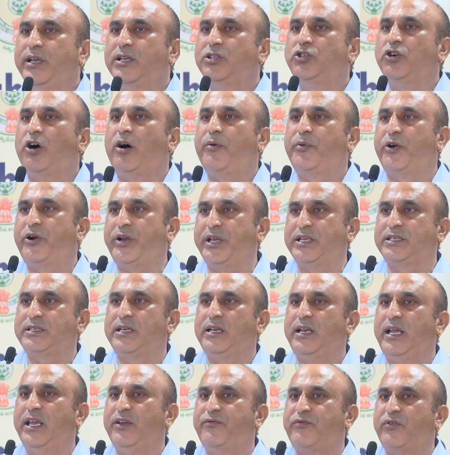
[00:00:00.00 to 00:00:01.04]
a job rotation,
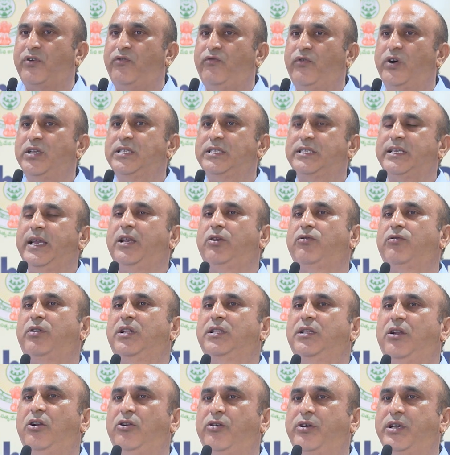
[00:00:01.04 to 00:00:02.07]
like from one side to
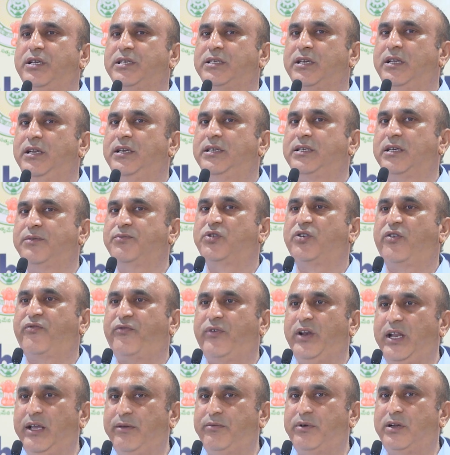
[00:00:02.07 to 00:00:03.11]
another location in terms of
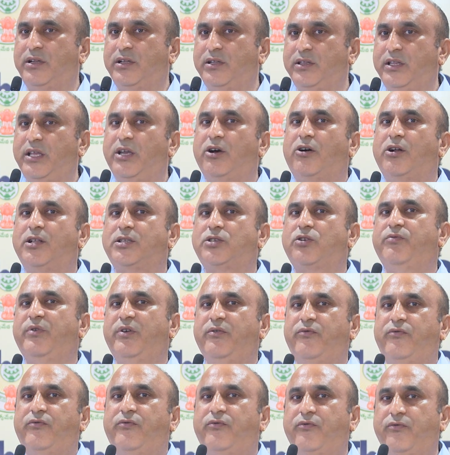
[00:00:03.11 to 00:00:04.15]
labor, they also be
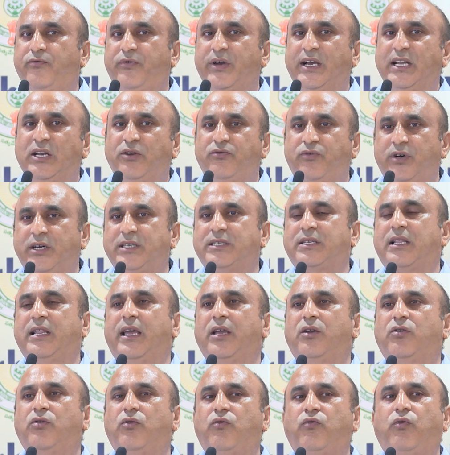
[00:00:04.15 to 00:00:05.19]
well versed like
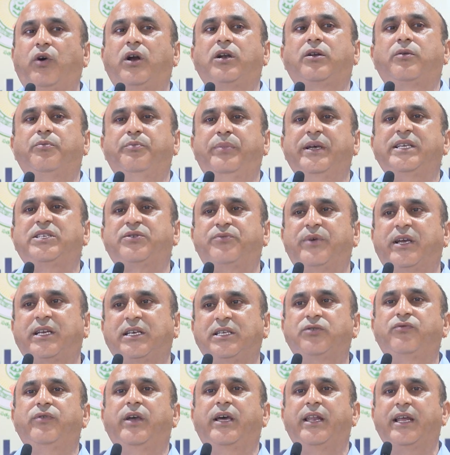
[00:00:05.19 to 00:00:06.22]
what best
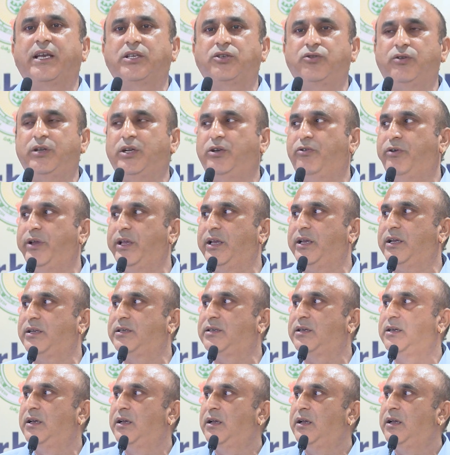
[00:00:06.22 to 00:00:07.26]
practice we are actually doing it.
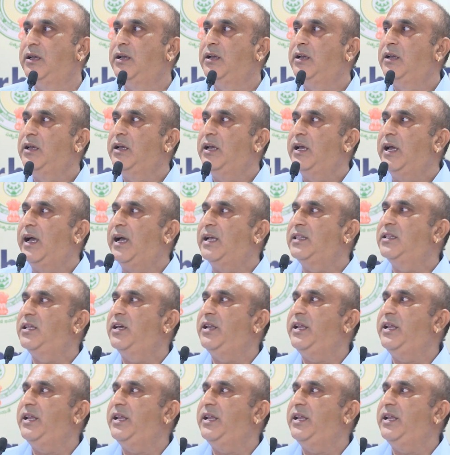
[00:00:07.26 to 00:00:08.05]
And the